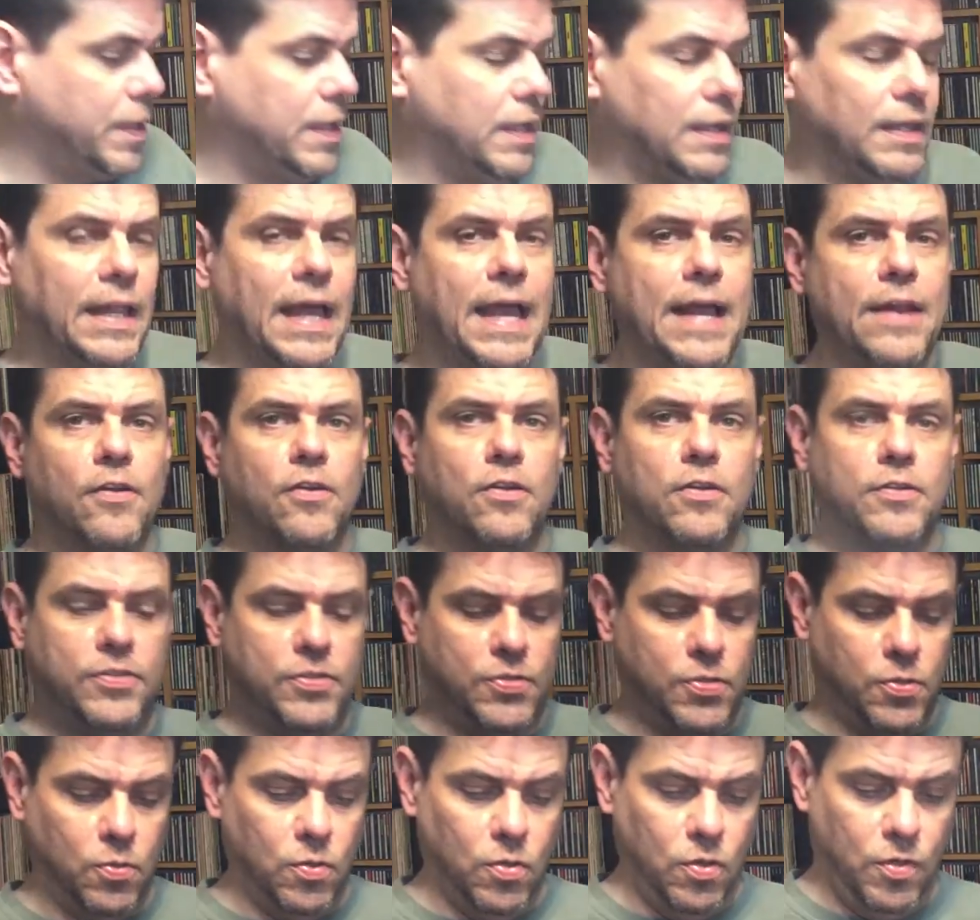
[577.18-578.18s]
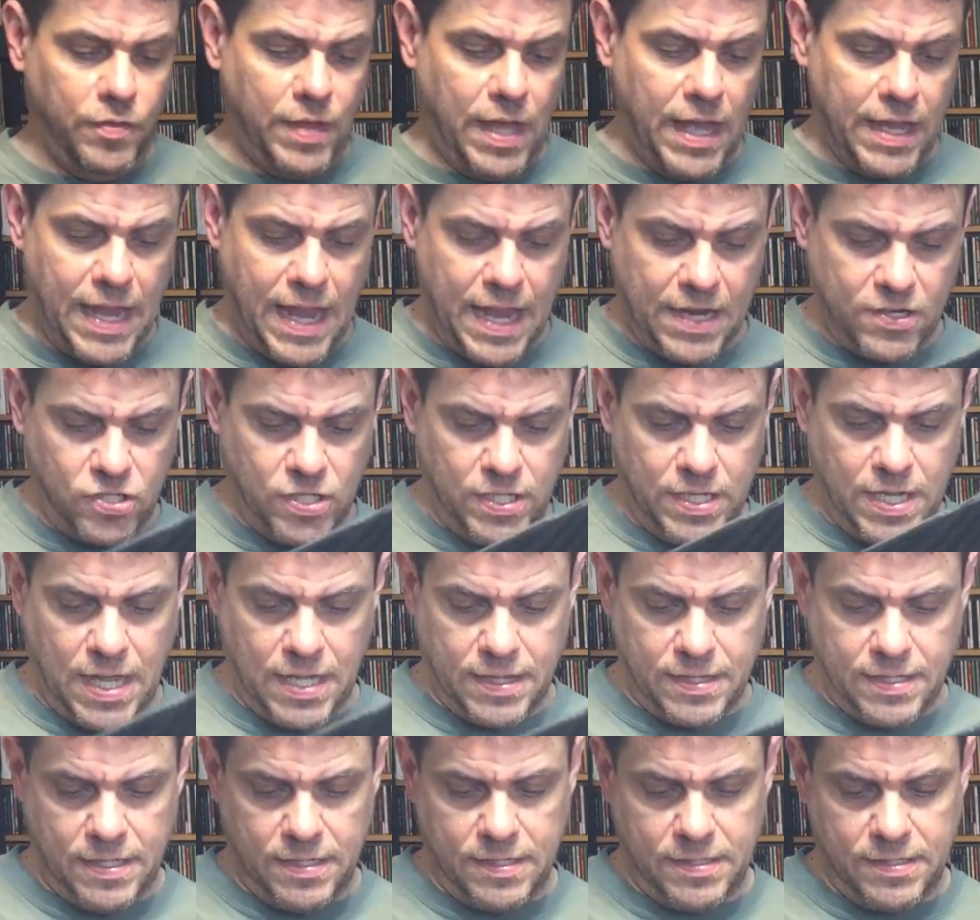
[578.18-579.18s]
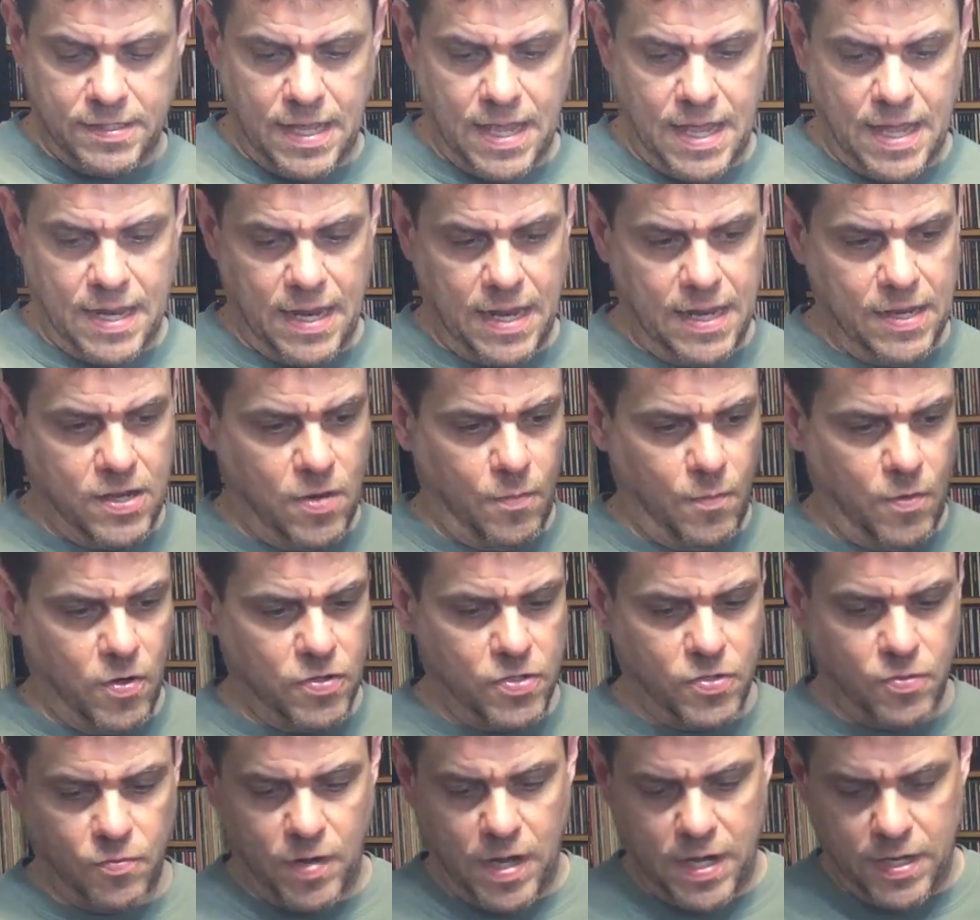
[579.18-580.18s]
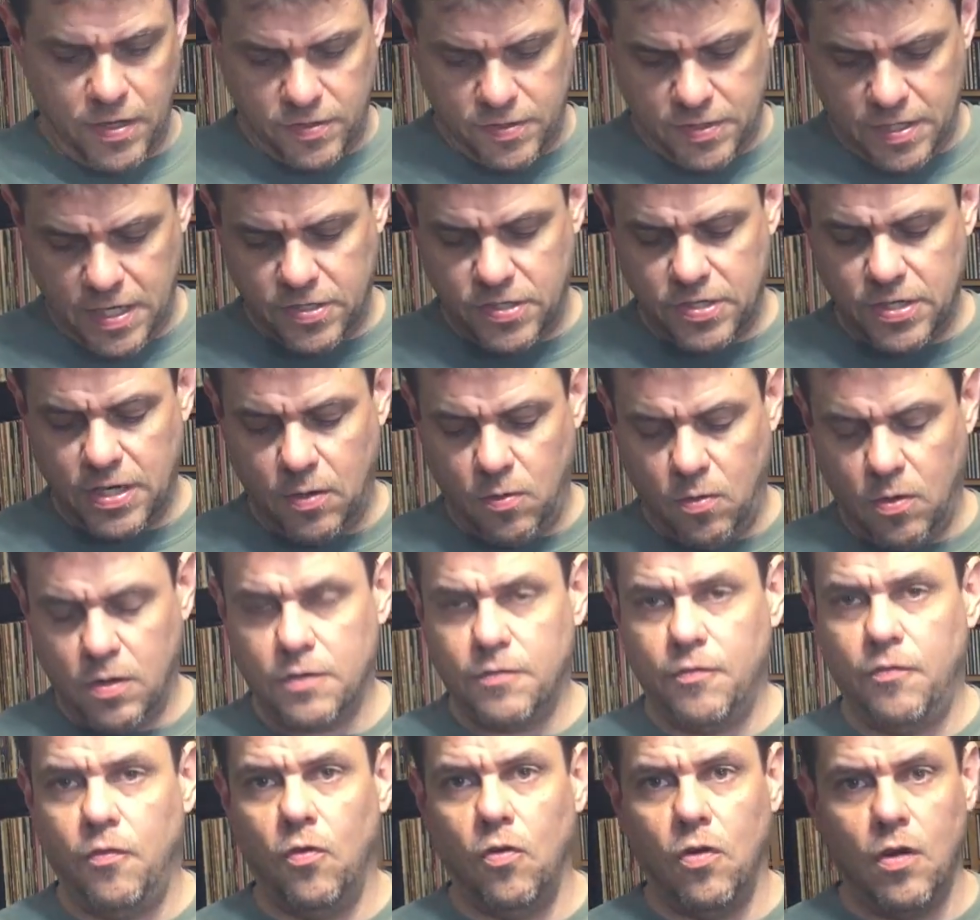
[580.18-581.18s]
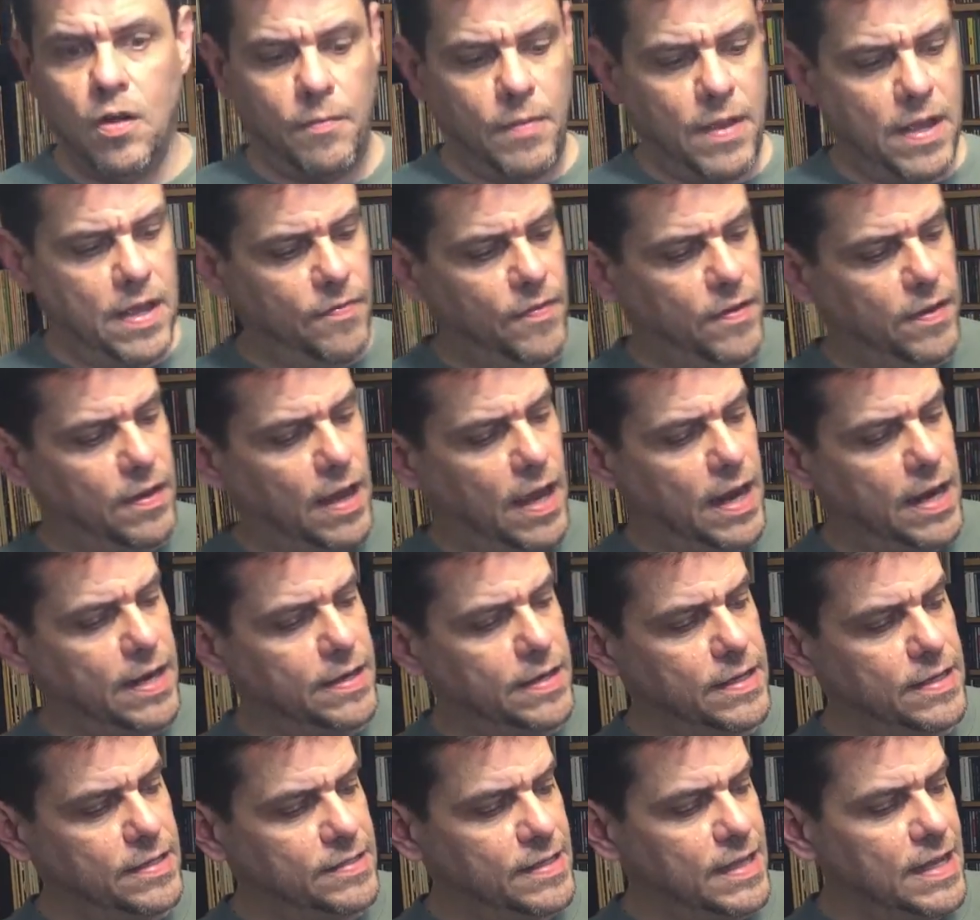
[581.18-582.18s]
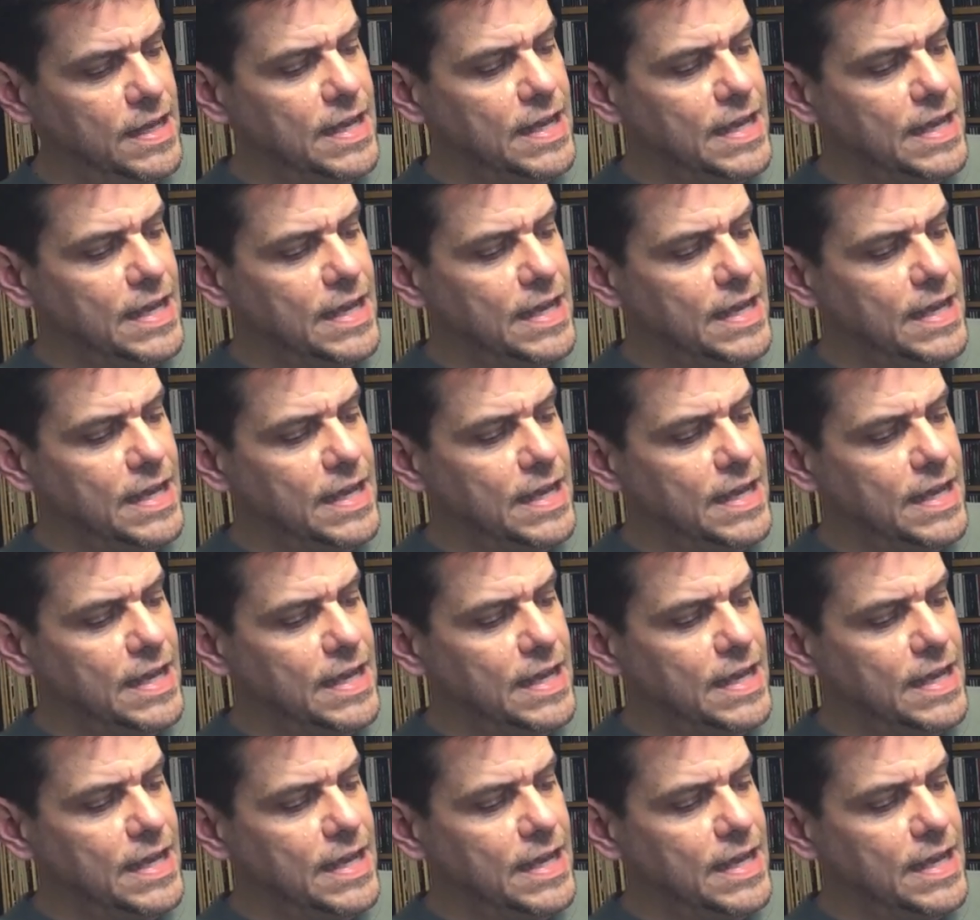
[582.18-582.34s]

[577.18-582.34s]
bit later Tool. I actually got this at a commercial radio station I worked for in the 90s.